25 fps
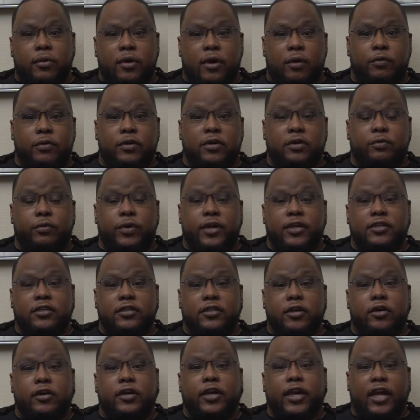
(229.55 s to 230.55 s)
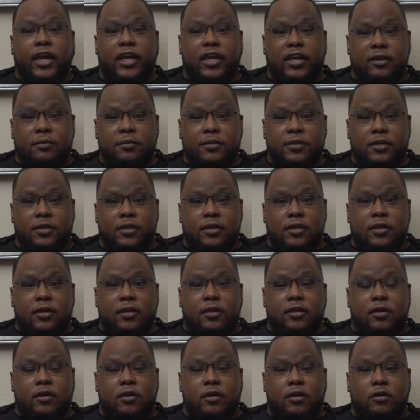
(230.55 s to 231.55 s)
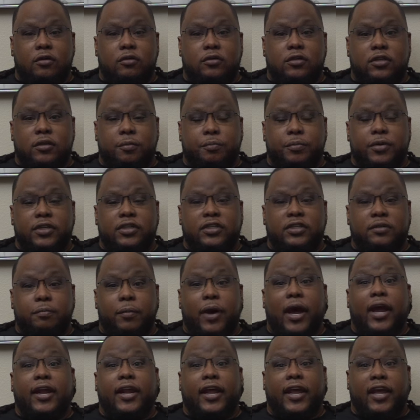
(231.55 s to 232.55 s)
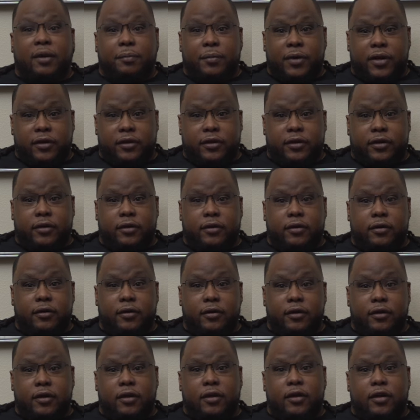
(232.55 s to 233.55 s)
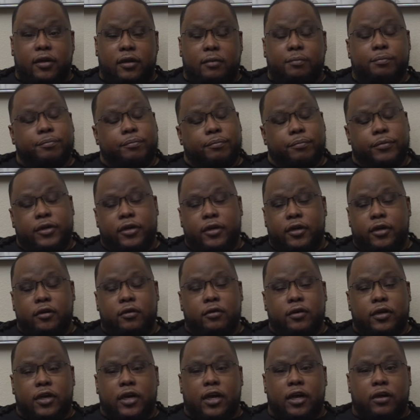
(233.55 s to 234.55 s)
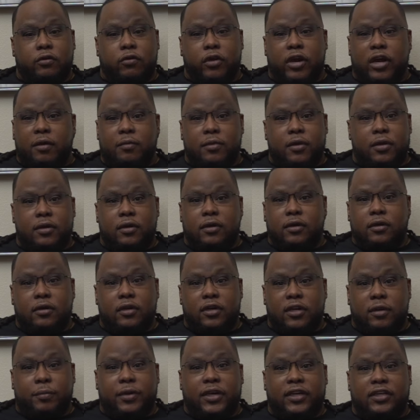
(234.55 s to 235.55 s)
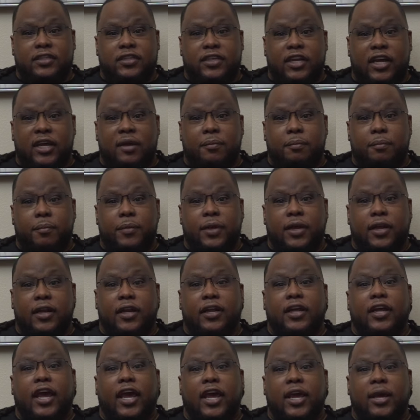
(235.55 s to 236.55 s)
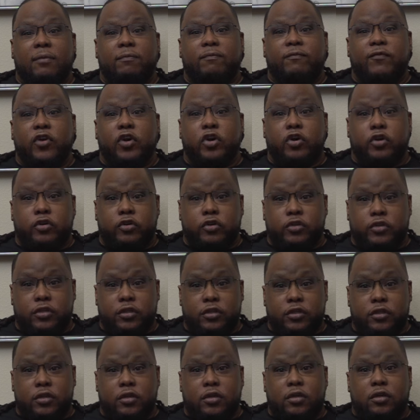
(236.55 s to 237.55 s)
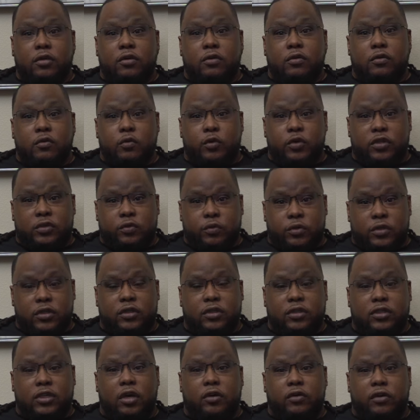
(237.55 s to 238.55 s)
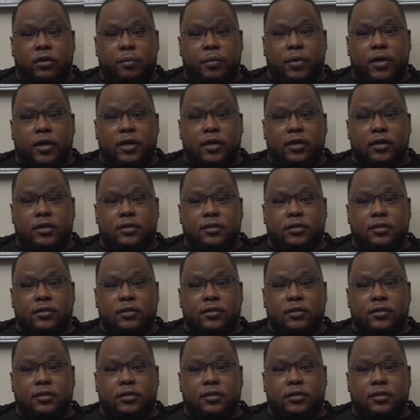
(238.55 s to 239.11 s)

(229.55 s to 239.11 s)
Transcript: I wanted to race right. certain names, you know, to push my name out there. Right, and, right, right. You know, and I grabbed the, the biggest name in the game first, yeah. which was Tony Bonds.